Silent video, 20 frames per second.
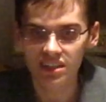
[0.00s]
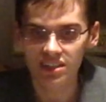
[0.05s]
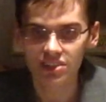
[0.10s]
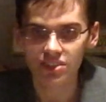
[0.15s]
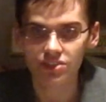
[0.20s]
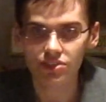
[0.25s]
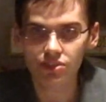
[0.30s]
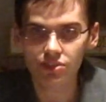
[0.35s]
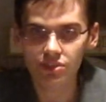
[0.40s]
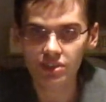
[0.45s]

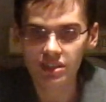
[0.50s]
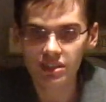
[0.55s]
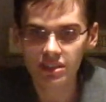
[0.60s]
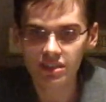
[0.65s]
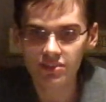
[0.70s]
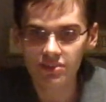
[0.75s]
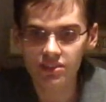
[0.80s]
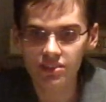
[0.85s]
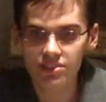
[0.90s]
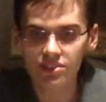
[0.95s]
the duty
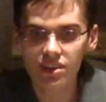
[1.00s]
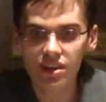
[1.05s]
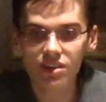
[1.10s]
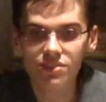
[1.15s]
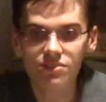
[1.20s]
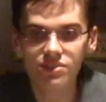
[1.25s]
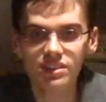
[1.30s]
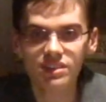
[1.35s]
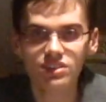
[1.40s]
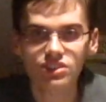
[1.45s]
of the
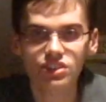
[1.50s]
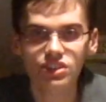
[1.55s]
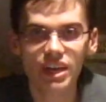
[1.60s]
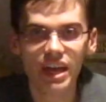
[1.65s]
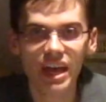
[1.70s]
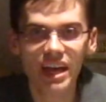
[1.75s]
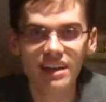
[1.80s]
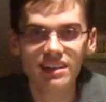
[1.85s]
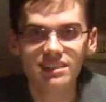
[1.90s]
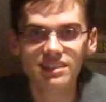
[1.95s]
sovereign to
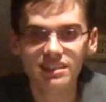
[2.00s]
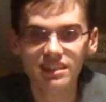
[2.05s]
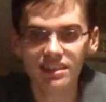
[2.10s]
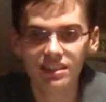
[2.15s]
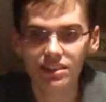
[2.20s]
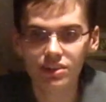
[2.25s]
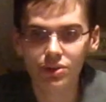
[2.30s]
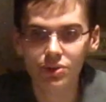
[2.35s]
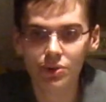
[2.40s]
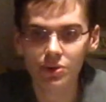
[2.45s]
act
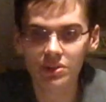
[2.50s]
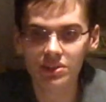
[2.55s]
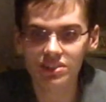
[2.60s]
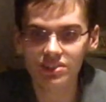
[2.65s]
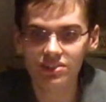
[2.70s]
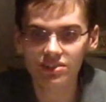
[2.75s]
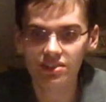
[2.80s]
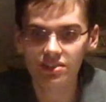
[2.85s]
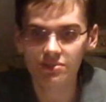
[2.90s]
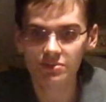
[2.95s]
in
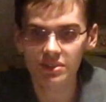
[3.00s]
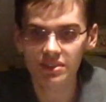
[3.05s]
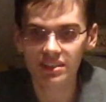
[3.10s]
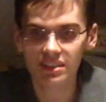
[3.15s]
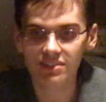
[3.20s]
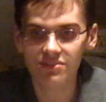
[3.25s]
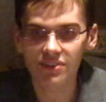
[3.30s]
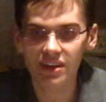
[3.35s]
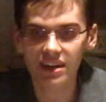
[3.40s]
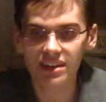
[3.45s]
accordance with
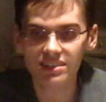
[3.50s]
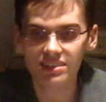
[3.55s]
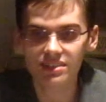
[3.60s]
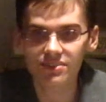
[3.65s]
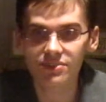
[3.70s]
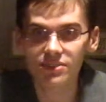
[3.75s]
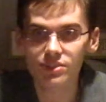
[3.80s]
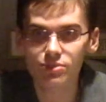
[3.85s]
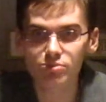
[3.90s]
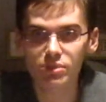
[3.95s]
the advice
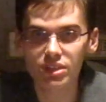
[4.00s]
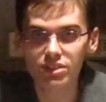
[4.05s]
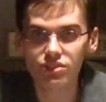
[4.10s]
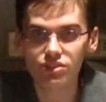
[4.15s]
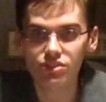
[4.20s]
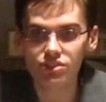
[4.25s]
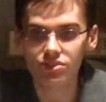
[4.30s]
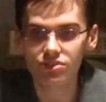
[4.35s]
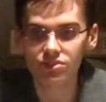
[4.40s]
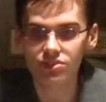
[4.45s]
of his
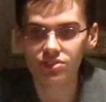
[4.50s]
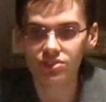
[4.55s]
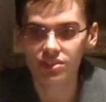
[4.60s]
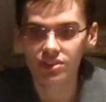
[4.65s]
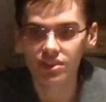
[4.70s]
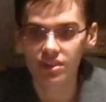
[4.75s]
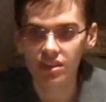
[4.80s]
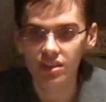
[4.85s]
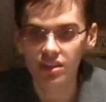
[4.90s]
ministers.